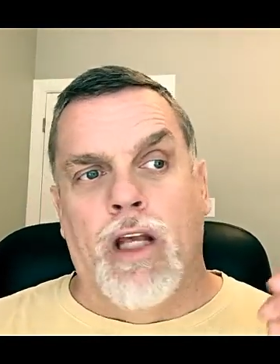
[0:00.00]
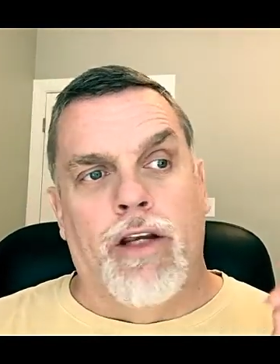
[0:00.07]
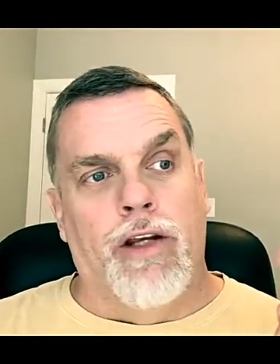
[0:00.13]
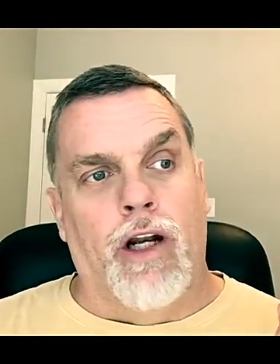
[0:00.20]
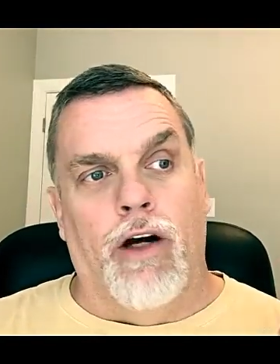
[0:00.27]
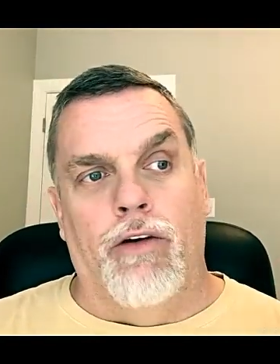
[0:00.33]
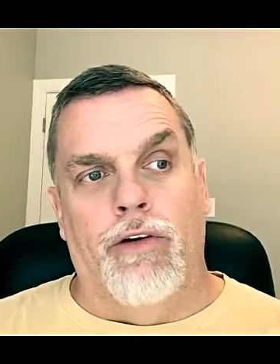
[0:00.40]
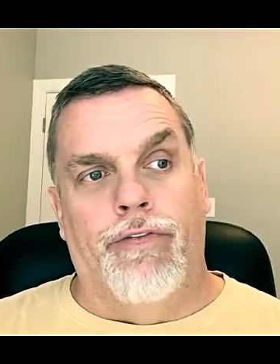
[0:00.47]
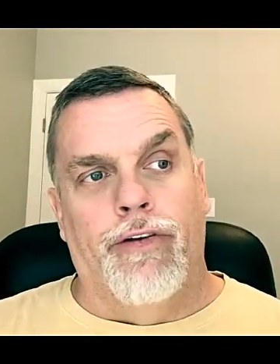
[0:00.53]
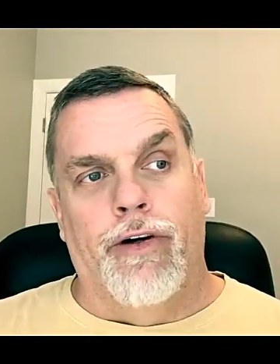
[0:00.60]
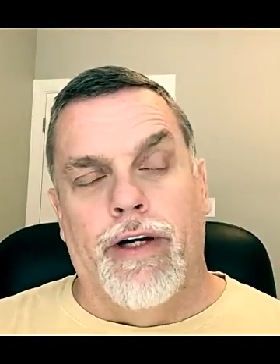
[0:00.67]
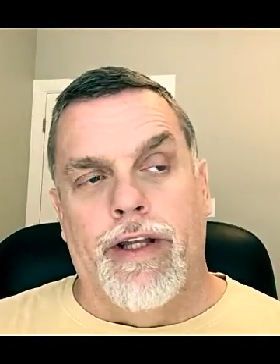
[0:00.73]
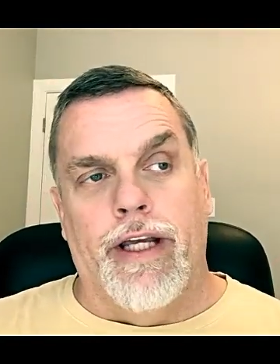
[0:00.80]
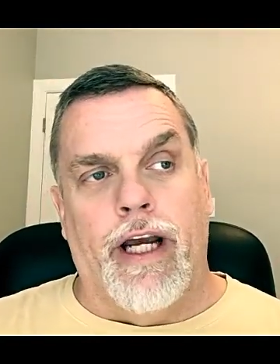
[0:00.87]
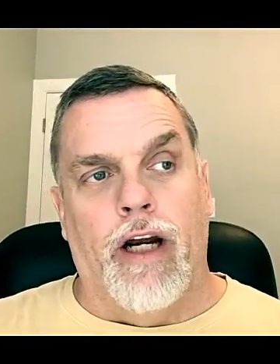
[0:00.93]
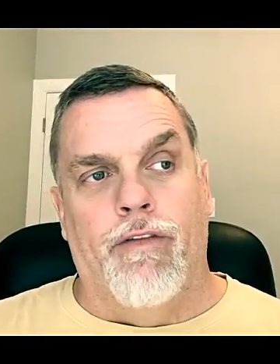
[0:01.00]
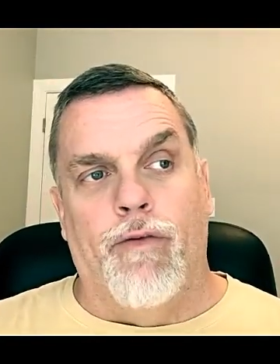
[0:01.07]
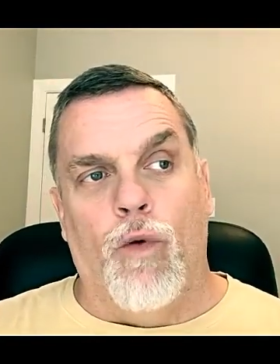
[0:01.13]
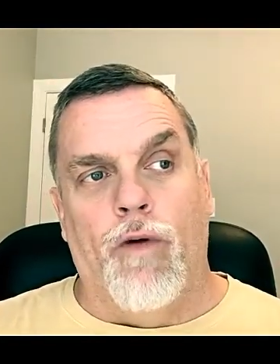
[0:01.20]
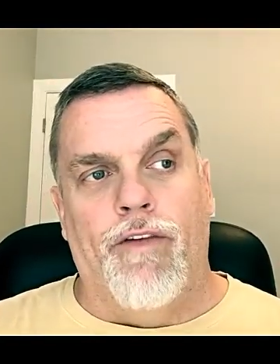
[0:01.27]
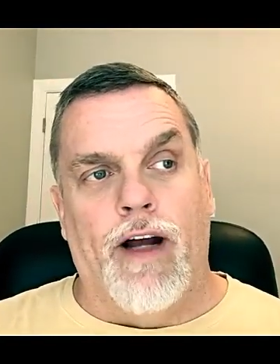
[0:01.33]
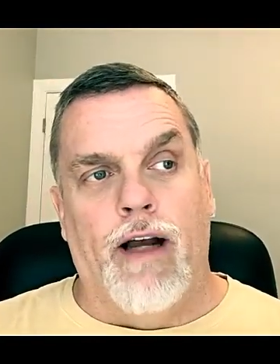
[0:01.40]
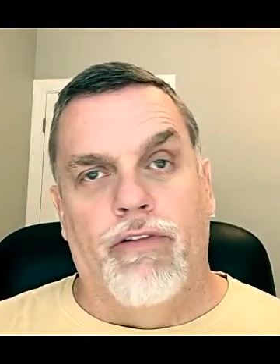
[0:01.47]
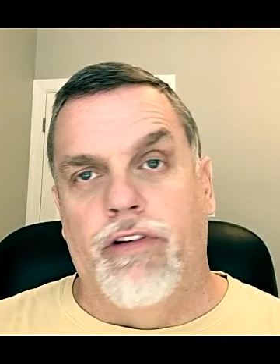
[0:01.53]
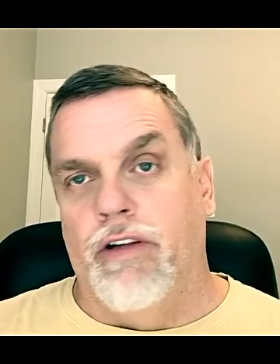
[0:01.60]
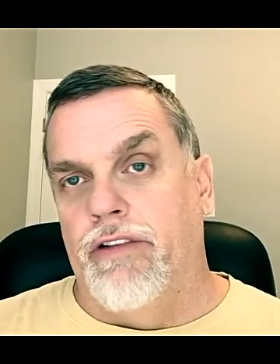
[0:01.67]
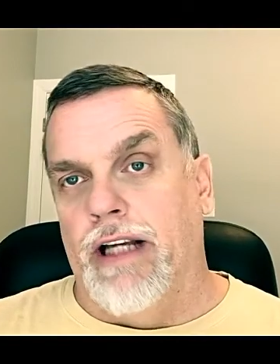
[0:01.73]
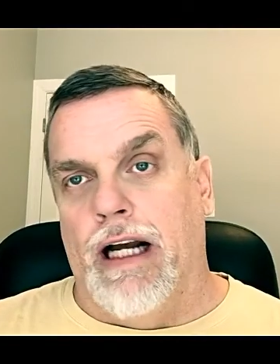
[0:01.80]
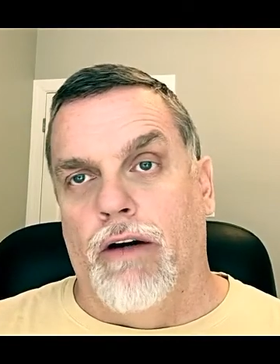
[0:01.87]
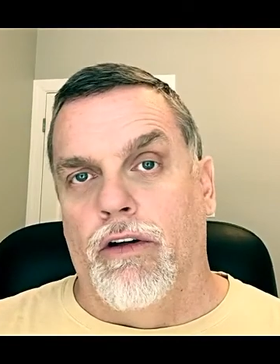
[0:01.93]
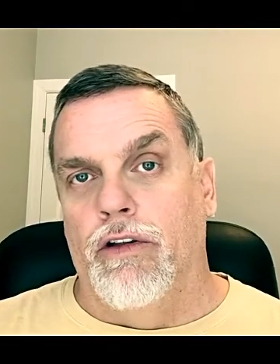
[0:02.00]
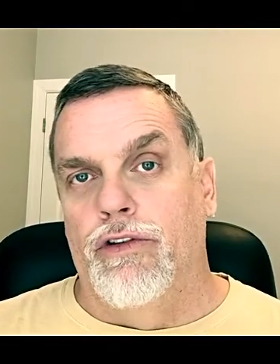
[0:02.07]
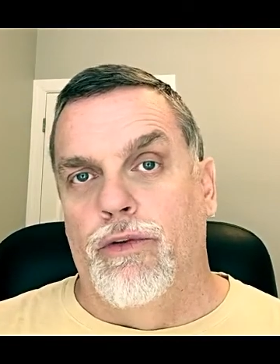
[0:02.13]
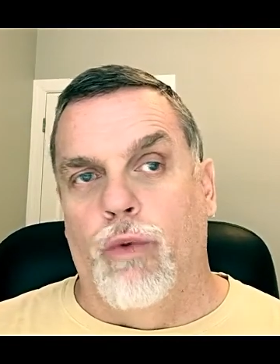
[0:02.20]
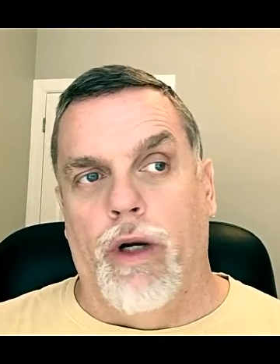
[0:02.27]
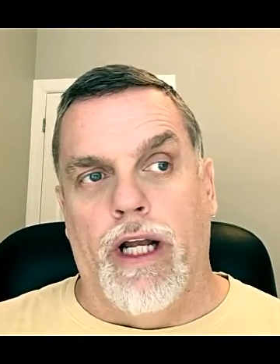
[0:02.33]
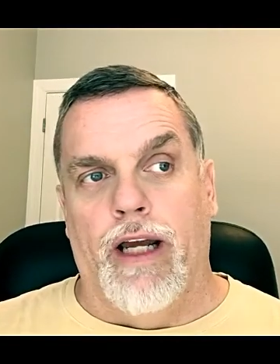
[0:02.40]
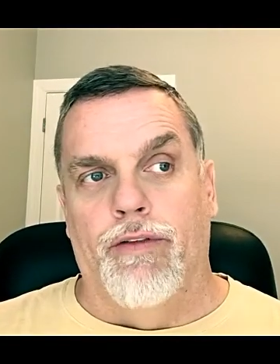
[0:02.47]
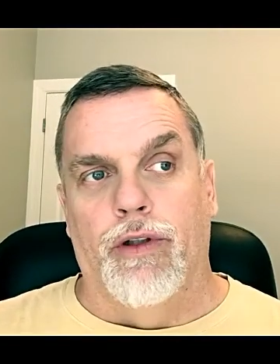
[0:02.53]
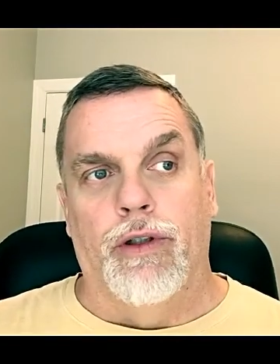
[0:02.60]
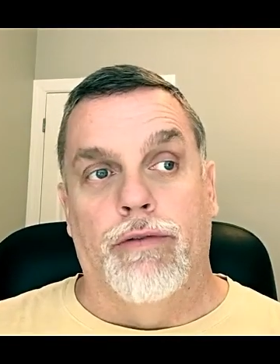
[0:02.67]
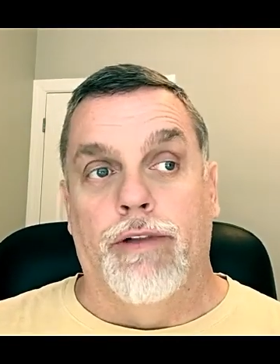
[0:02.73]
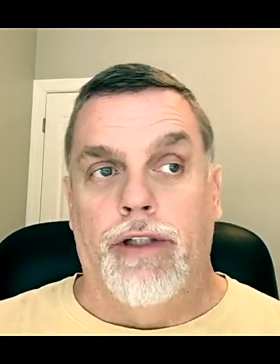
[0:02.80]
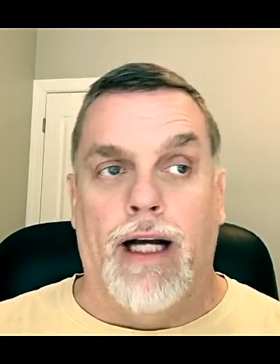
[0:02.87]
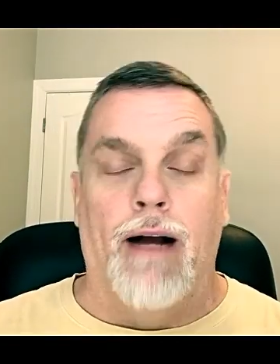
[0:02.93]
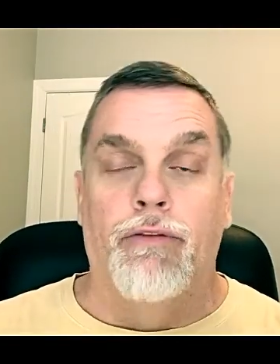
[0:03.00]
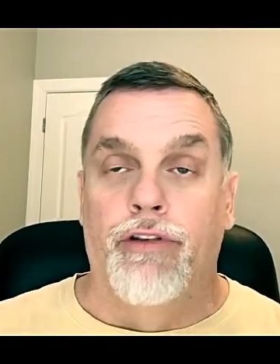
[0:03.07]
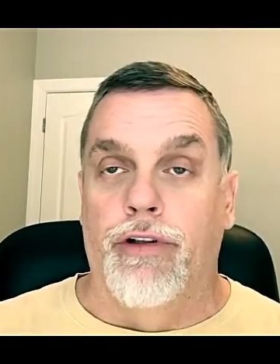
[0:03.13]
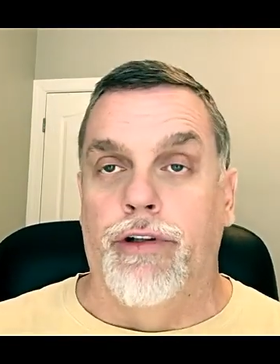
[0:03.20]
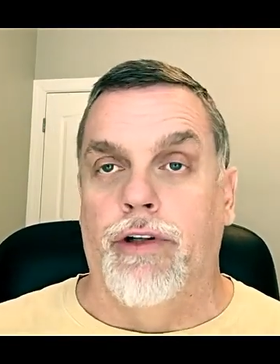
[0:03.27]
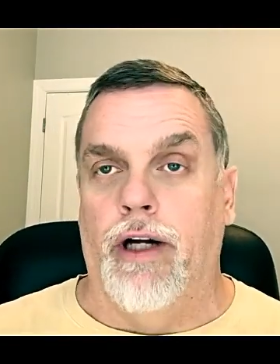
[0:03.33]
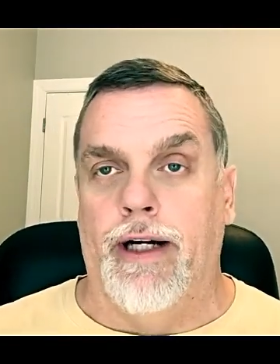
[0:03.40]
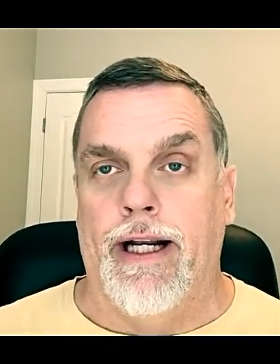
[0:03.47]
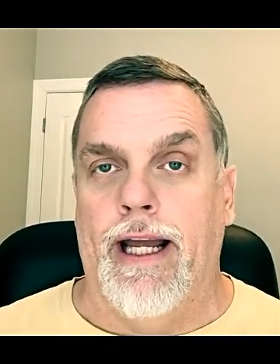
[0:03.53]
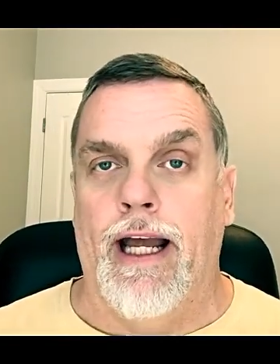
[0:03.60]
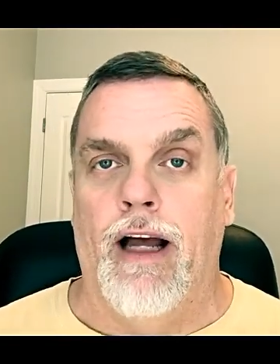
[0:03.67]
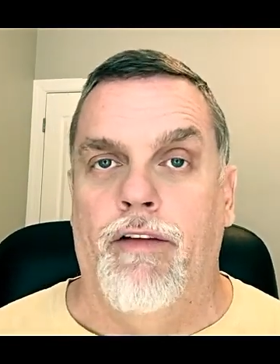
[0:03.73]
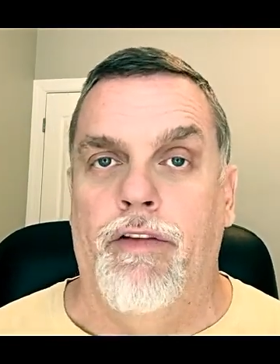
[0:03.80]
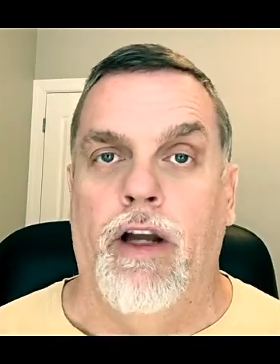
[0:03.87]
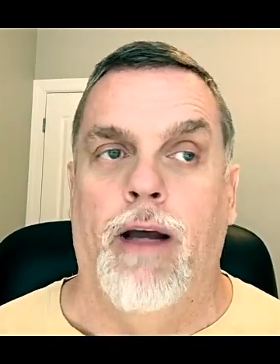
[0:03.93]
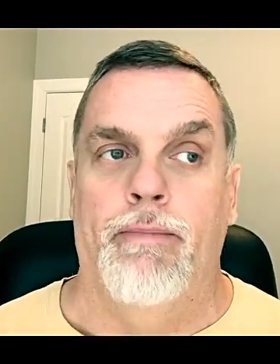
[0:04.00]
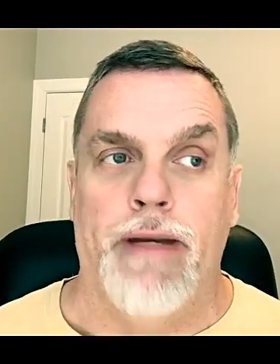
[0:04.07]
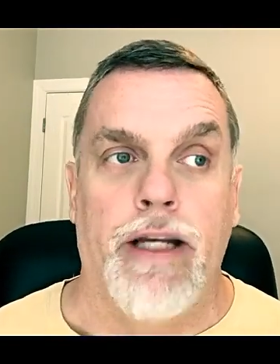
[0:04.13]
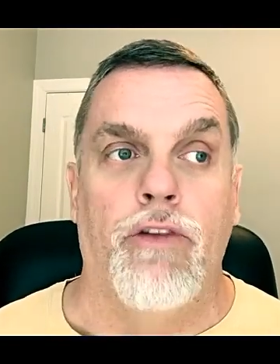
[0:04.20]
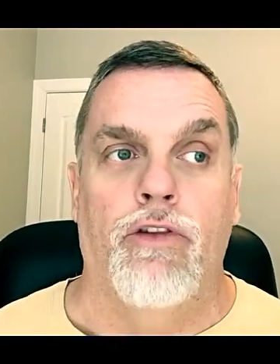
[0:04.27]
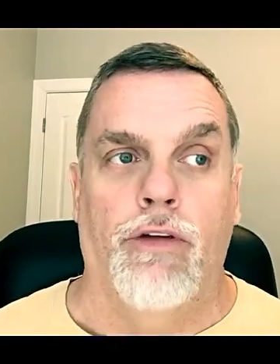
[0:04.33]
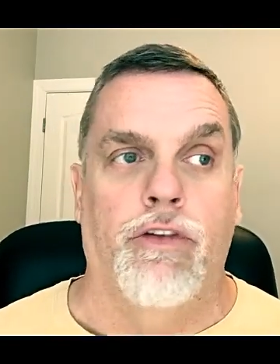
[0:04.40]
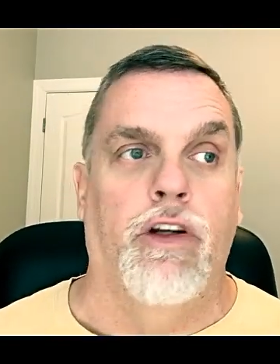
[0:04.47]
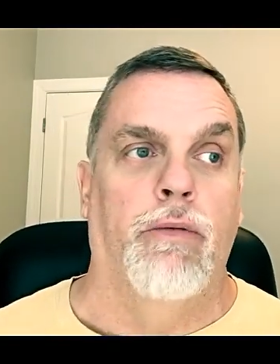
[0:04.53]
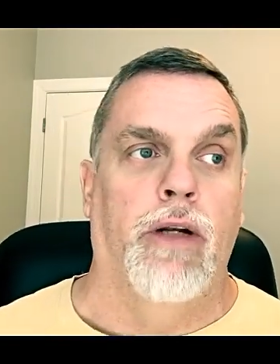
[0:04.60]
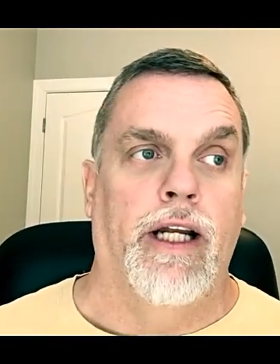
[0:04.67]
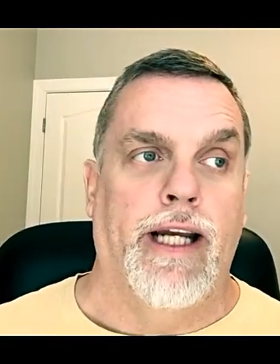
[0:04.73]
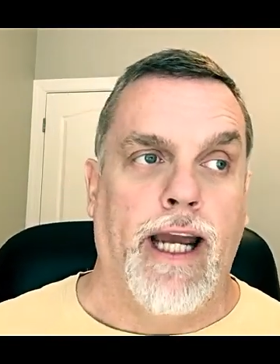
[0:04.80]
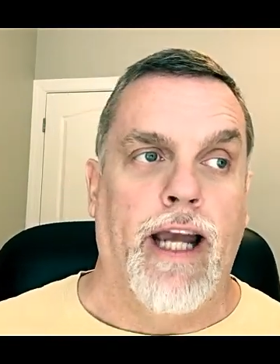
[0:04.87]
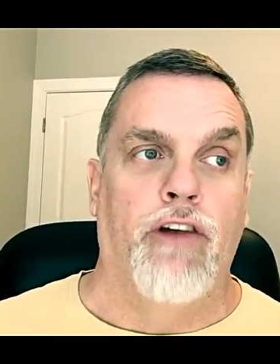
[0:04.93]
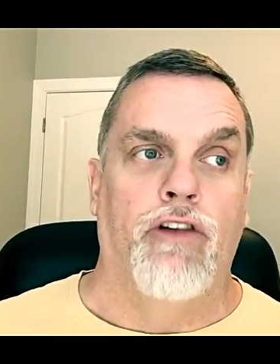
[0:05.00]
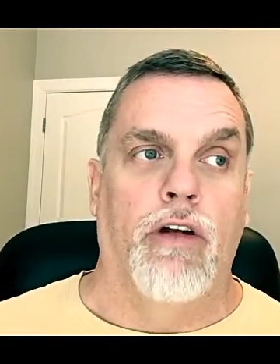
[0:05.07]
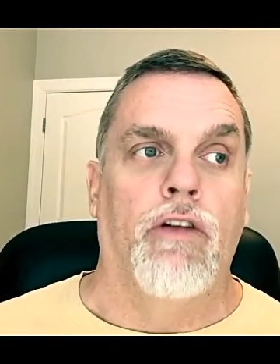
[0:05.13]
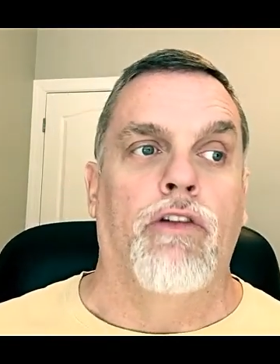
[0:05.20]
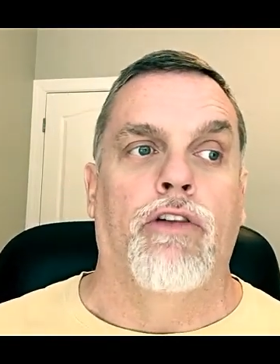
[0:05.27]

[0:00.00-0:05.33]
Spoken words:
if you're in the air 4, 5, 6 hours, whatever, obviously you're not going to have a means of communication.